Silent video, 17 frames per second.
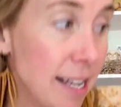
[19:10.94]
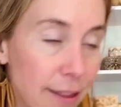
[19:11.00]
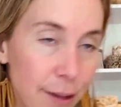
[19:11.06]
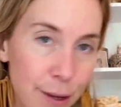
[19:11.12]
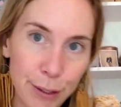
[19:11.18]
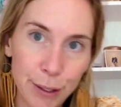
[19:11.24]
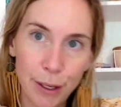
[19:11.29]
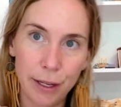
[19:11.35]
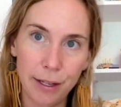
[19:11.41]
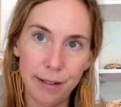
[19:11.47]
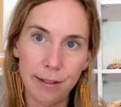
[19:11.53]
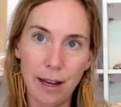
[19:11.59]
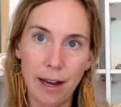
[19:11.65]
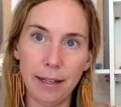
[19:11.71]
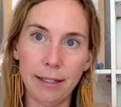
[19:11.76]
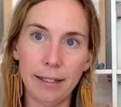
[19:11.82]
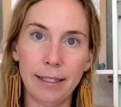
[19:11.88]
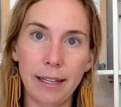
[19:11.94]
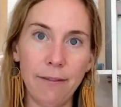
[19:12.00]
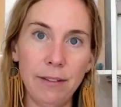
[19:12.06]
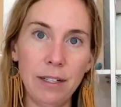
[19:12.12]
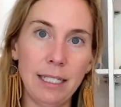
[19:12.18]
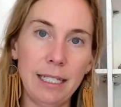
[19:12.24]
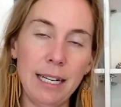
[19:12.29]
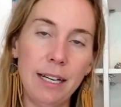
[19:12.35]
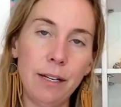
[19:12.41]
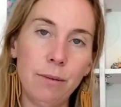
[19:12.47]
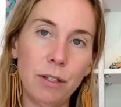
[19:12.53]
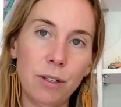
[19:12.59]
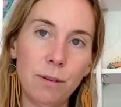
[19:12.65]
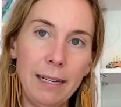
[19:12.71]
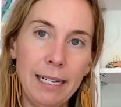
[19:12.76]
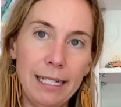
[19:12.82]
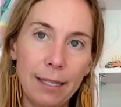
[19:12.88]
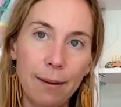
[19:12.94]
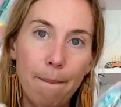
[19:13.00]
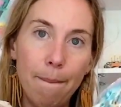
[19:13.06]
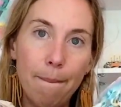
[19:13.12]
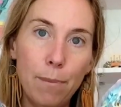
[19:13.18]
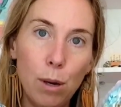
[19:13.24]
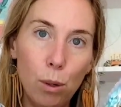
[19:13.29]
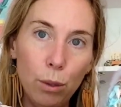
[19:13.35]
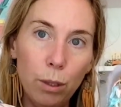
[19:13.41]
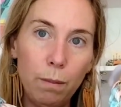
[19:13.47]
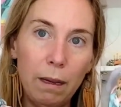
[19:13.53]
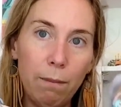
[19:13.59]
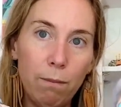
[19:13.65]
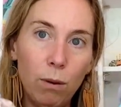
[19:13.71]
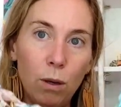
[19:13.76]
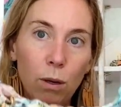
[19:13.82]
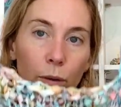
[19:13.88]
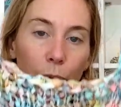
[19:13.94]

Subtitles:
this on a size 17, which means most people